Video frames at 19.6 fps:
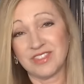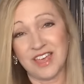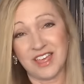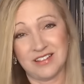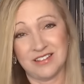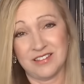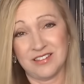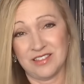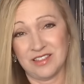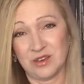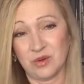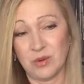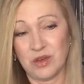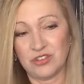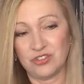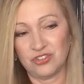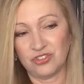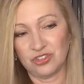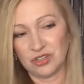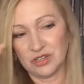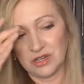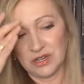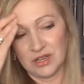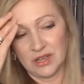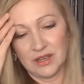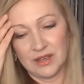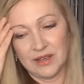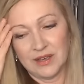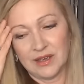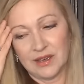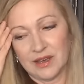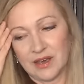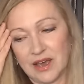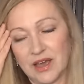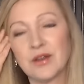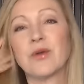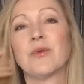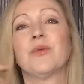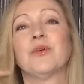That's the question.
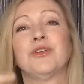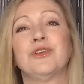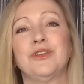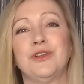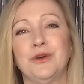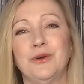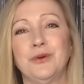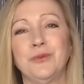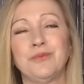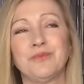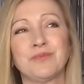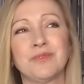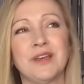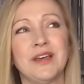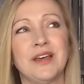I don't really know.